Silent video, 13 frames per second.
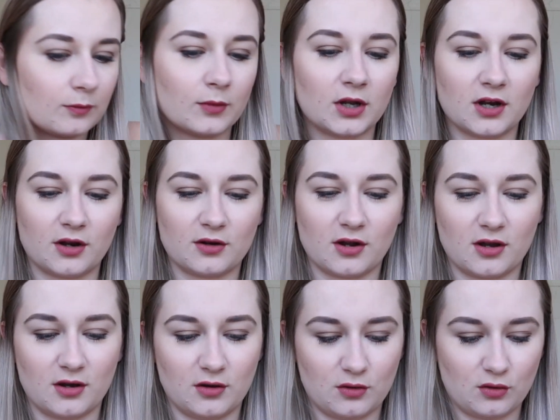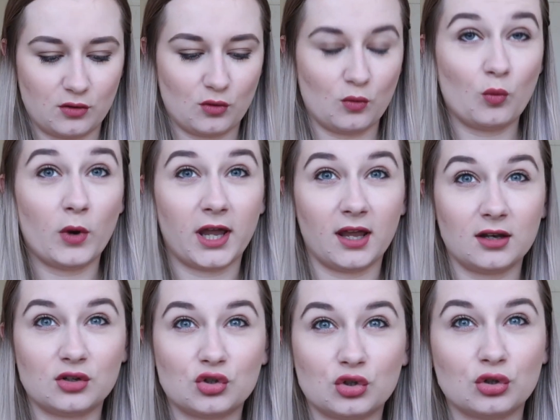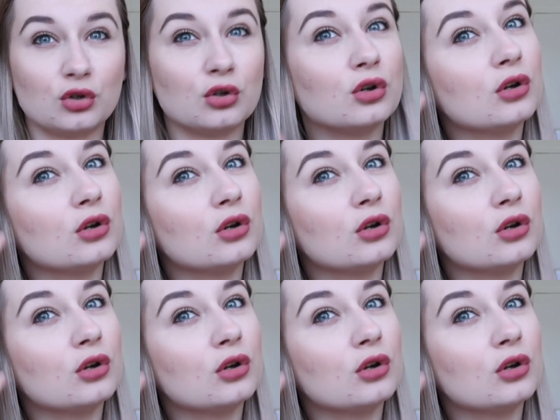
I don't know which